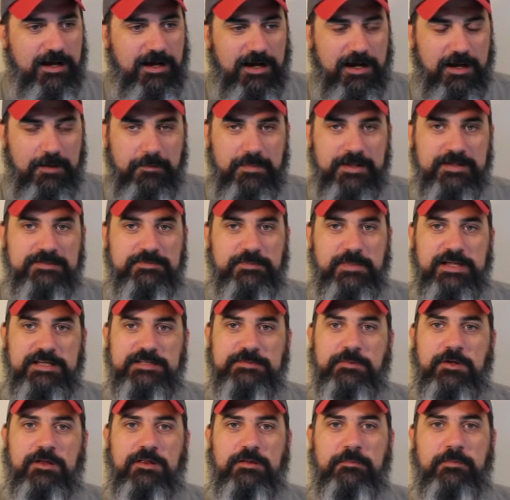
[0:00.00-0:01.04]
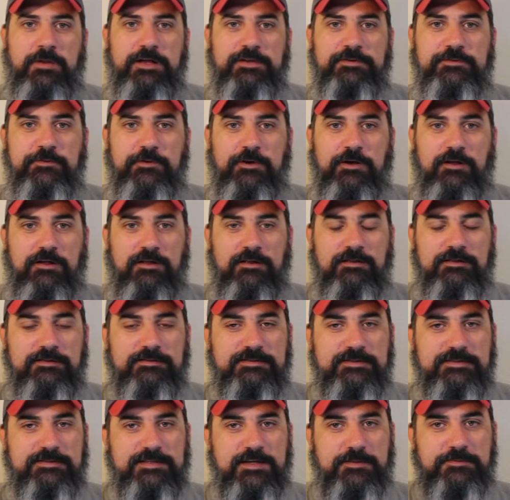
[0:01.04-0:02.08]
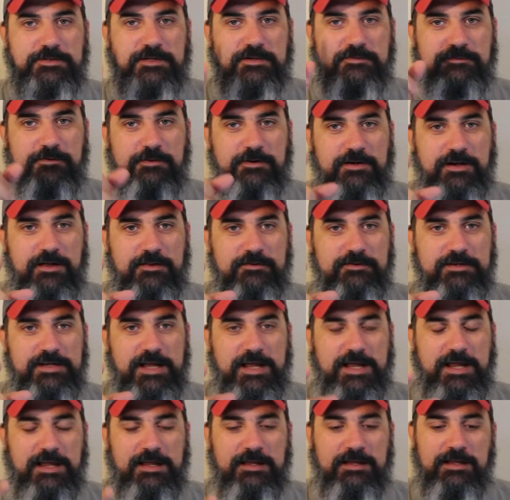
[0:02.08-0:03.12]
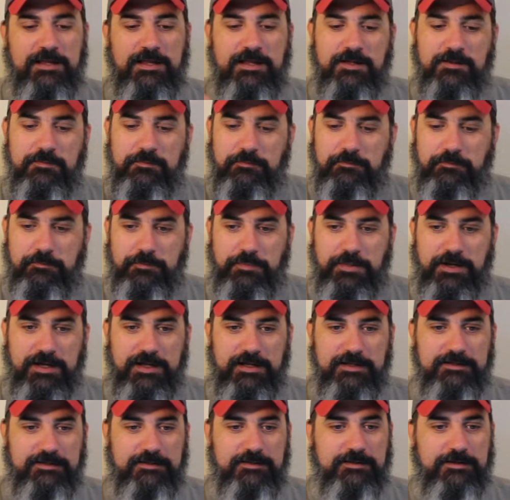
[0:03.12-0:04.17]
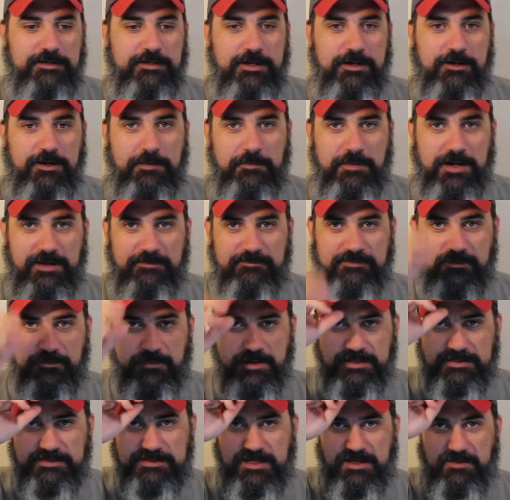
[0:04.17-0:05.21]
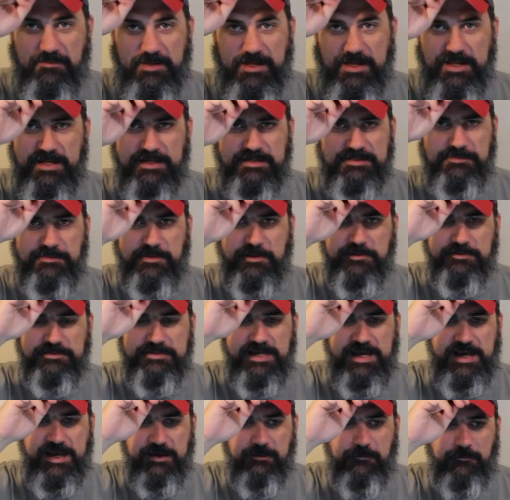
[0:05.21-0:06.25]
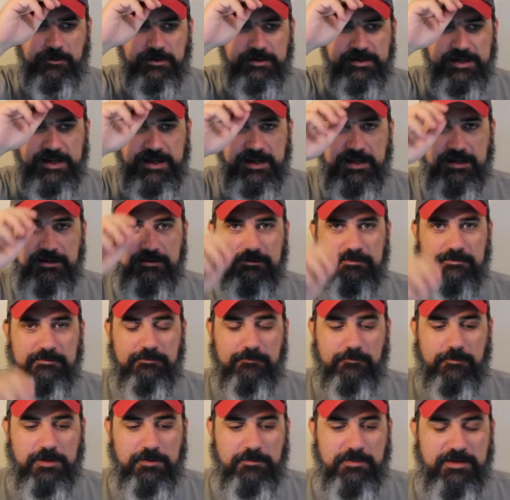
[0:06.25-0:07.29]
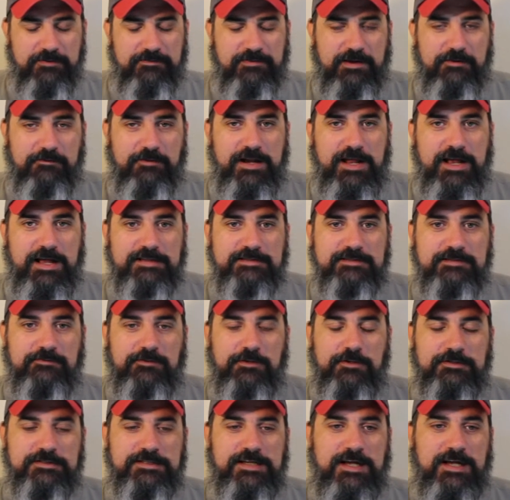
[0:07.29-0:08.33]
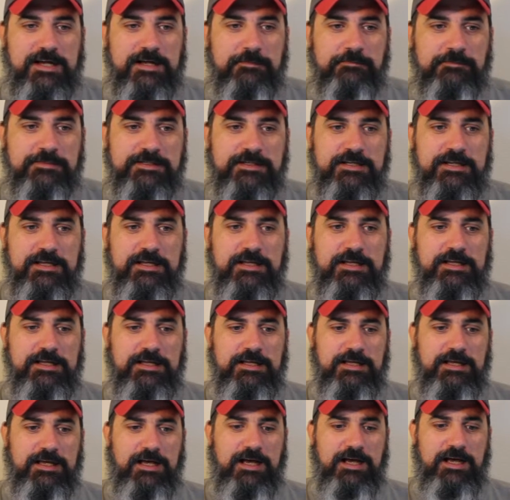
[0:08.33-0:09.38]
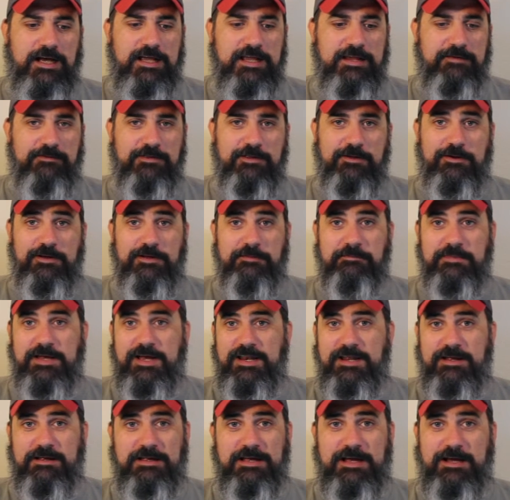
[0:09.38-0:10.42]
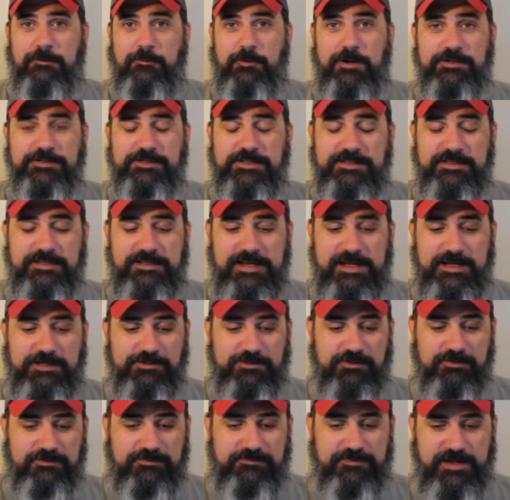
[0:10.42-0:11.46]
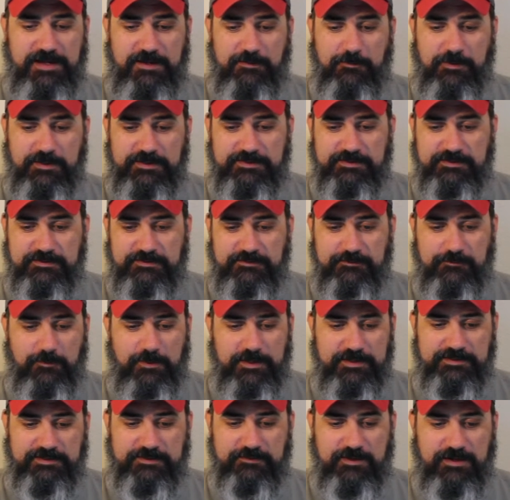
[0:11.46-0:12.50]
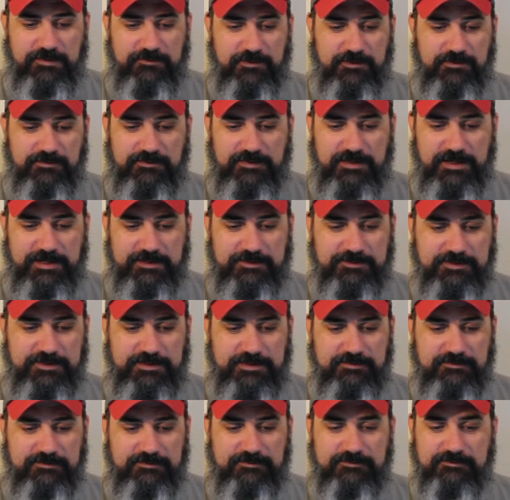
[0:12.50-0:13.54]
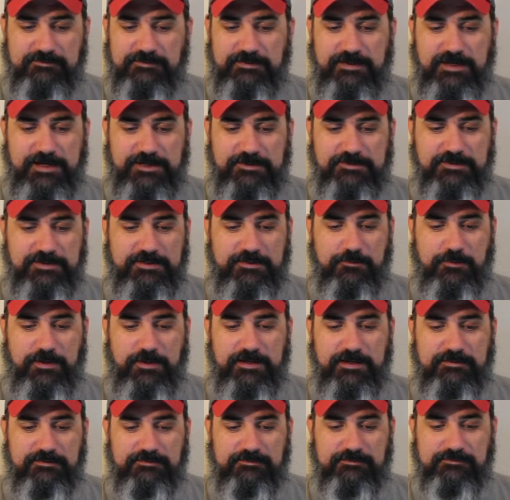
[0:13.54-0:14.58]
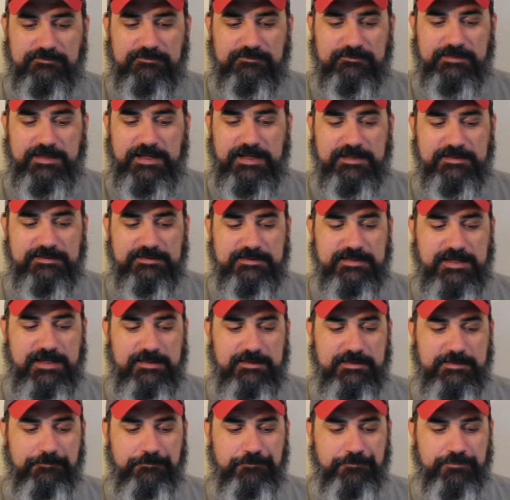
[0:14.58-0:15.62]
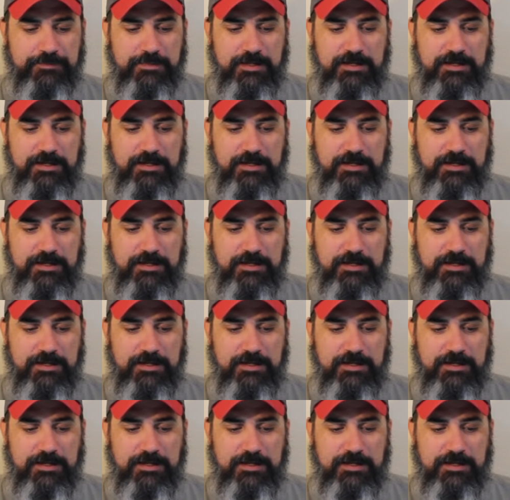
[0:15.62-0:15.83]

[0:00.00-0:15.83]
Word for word: I miss baseball in Montreal. It's a subject for another day, but, you know, I'm going to have to bust out my Expos hat one day, one of my favorite hats of all times uh, even though I'm not a, a, Washington Nationals fan what's, whatsoever. Actually, actually quite can't stand them.